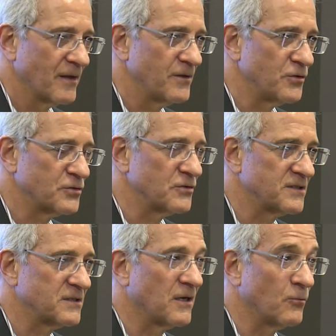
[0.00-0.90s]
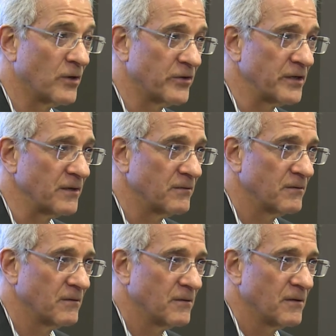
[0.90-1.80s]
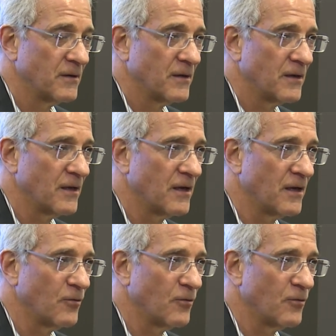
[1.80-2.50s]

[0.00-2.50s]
you should start worrying. Uh,